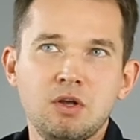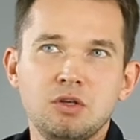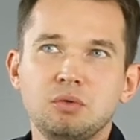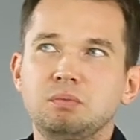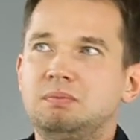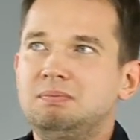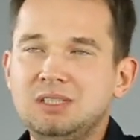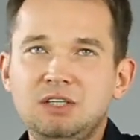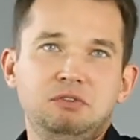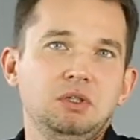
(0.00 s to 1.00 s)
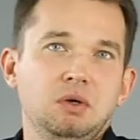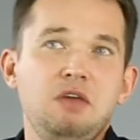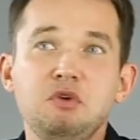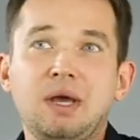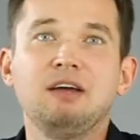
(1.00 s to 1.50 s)
So if, you know,
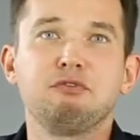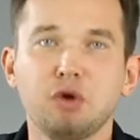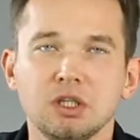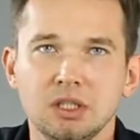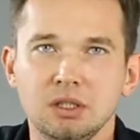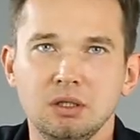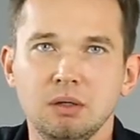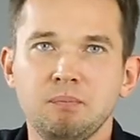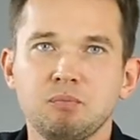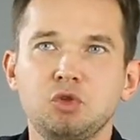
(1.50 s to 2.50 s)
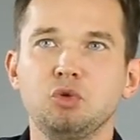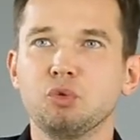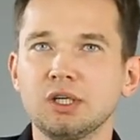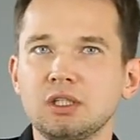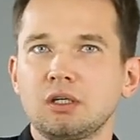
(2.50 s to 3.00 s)
if you can afford it, to
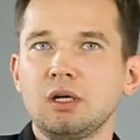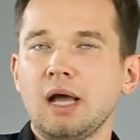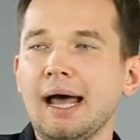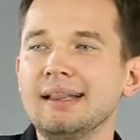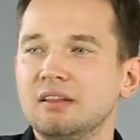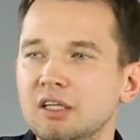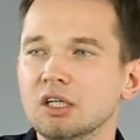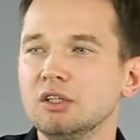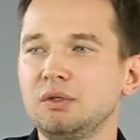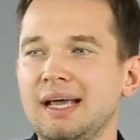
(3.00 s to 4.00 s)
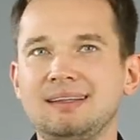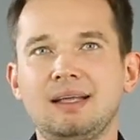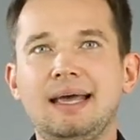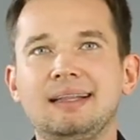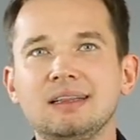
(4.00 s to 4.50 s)
work until you
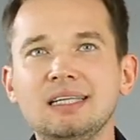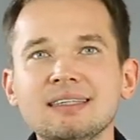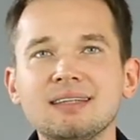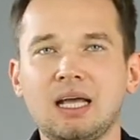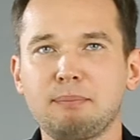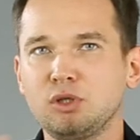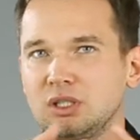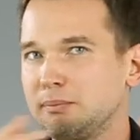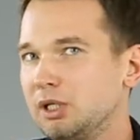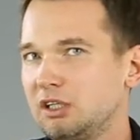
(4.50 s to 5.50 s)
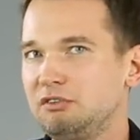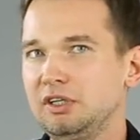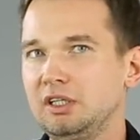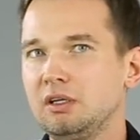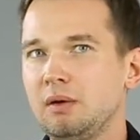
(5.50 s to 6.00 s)
get at least like a product market
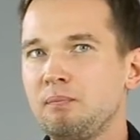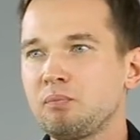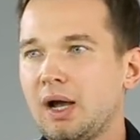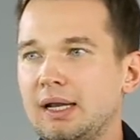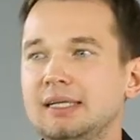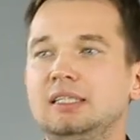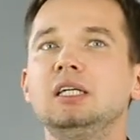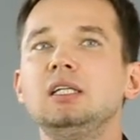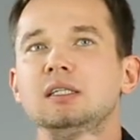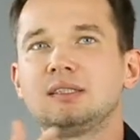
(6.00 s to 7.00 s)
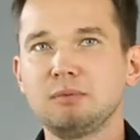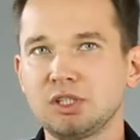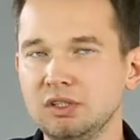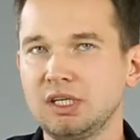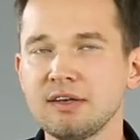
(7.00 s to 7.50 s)
fit, and ideally some
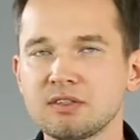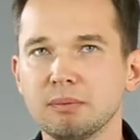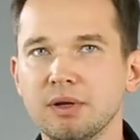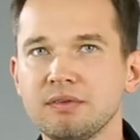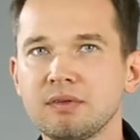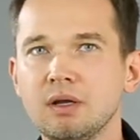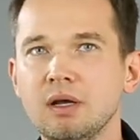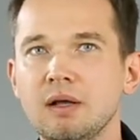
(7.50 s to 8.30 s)
early customers,